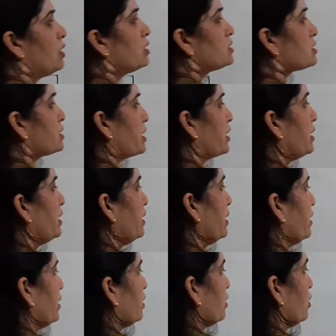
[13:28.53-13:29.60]
Second
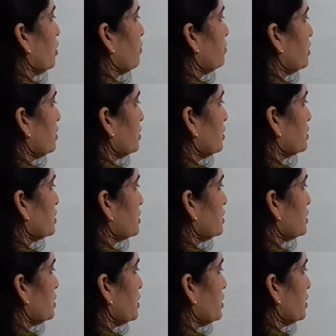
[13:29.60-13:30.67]
layer of the earth's
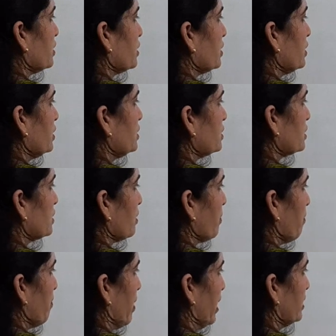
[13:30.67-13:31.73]
interior is
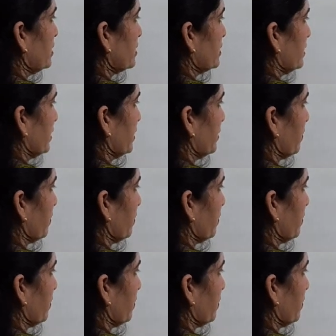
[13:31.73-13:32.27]
mantle,